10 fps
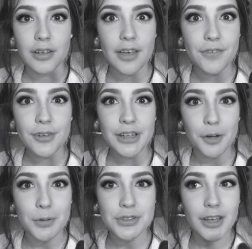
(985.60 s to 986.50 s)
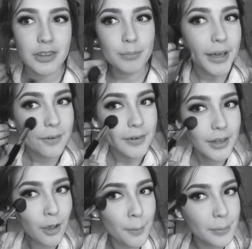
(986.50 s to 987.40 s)
If you can hear music in the
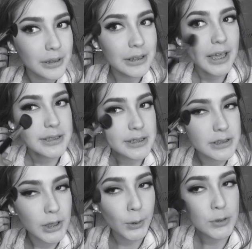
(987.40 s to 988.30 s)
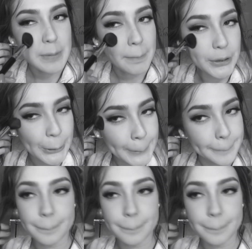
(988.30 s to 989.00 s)
background, please excuse my mother.